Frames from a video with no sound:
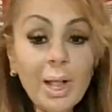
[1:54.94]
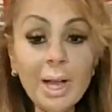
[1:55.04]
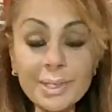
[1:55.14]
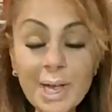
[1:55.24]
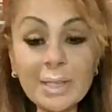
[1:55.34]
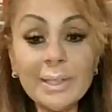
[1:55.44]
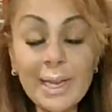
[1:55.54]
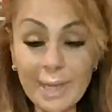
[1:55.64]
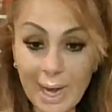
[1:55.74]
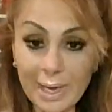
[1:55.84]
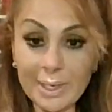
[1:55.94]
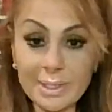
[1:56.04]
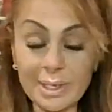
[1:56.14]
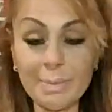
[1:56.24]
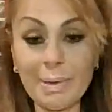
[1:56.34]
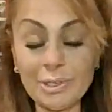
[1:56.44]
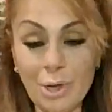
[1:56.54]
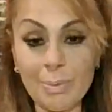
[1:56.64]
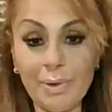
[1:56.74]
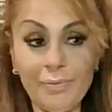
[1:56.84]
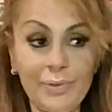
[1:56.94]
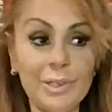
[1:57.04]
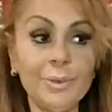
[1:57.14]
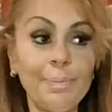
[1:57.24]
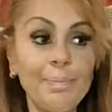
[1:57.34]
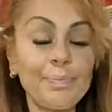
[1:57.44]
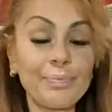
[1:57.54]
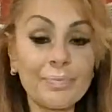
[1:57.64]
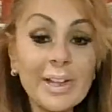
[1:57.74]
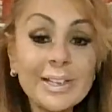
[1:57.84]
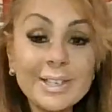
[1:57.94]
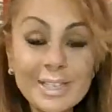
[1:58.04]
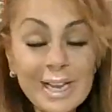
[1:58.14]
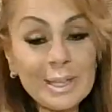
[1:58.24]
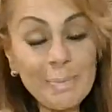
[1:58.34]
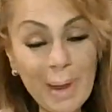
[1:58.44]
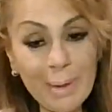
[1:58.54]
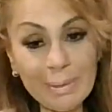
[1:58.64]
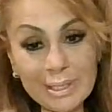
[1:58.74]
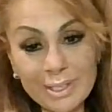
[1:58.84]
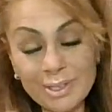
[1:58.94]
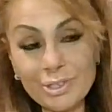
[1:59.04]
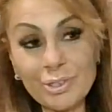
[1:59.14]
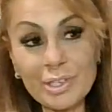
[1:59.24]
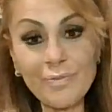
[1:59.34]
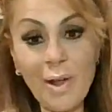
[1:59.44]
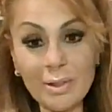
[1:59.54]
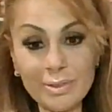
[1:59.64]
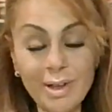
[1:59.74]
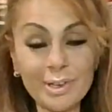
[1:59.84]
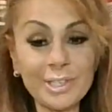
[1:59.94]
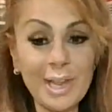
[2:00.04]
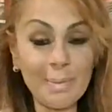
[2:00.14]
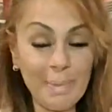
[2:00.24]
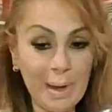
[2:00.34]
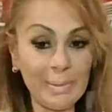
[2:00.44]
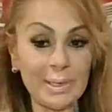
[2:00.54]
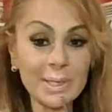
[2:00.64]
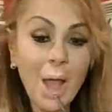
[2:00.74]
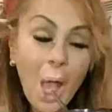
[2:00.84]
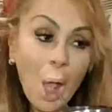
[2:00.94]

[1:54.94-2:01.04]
A duck laid eggs in my strawberry field. She had the babies, so just follow along. She had babies.